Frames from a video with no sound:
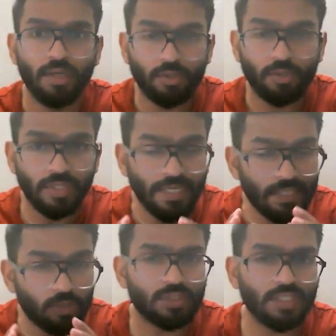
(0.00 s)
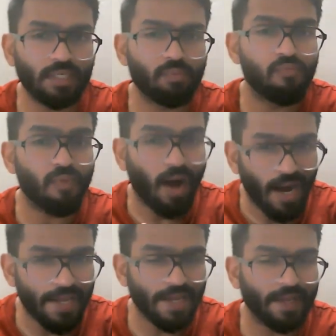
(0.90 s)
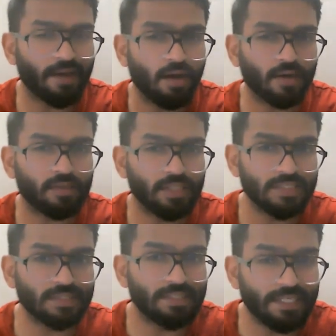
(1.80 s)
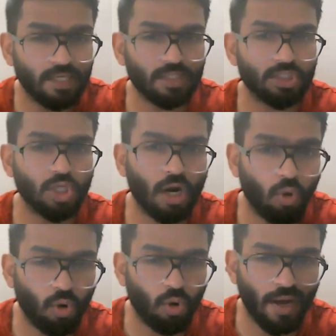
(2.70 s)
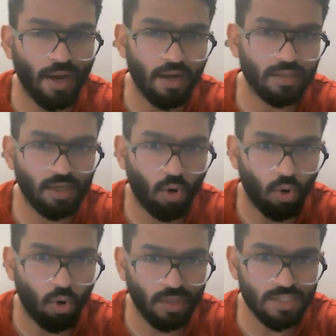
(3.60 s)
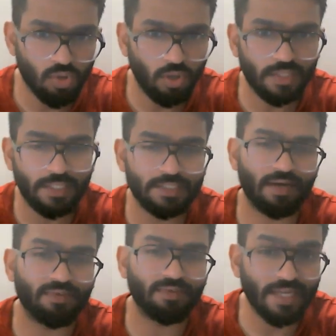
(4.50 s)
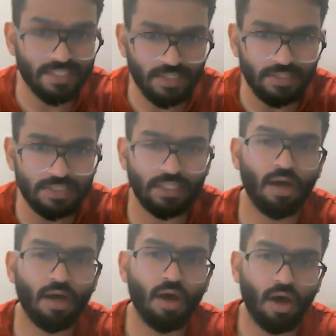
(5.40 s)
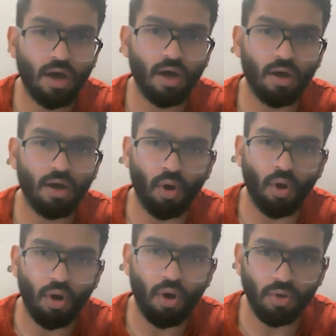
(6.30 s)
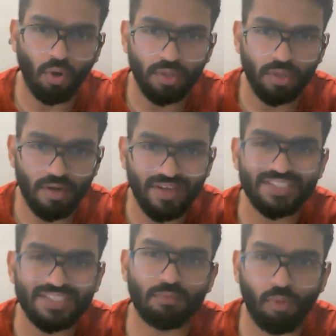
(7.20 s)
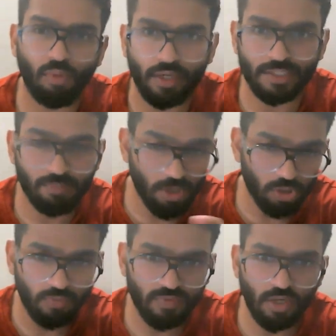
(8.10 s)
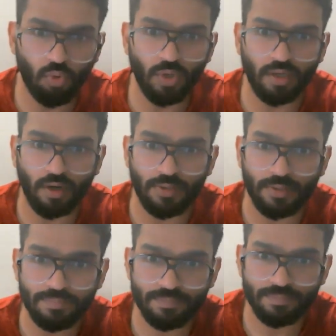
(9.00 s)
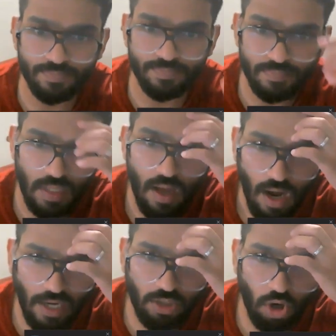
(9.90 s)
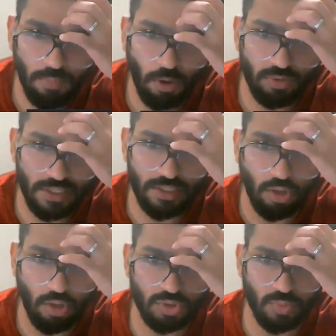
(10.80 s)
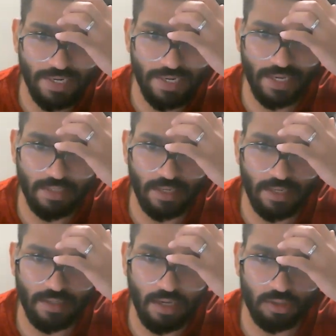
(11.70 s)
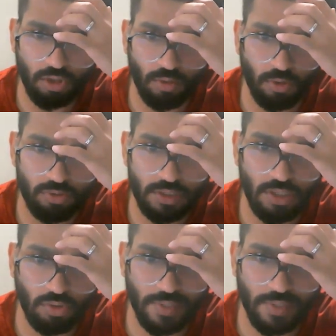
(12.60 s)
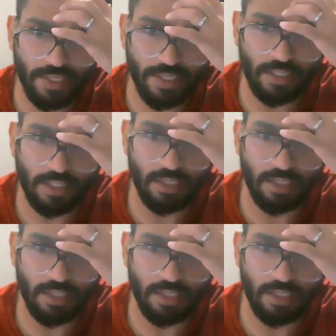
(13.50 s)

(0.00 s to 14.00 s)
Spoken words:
You need to see why are these deserts, or why are they, all these continents have deserts on their western border. It's because of the cold current. I'll talk about the downswelling and I'll talk about the downswelling and